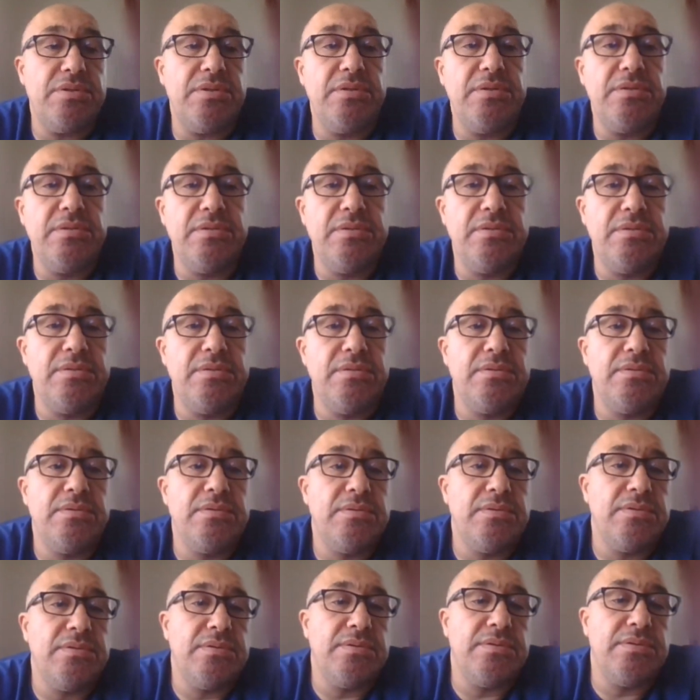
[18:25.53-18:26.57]

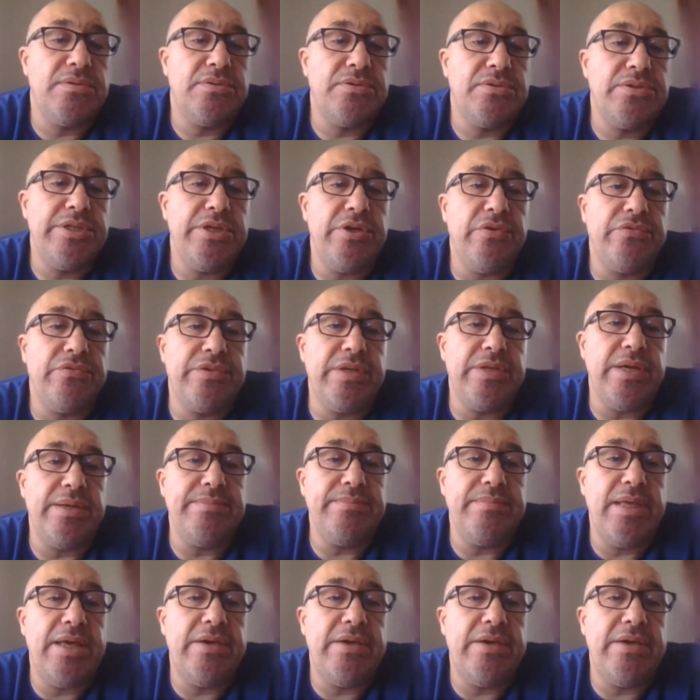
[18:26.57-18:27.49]
3 of them: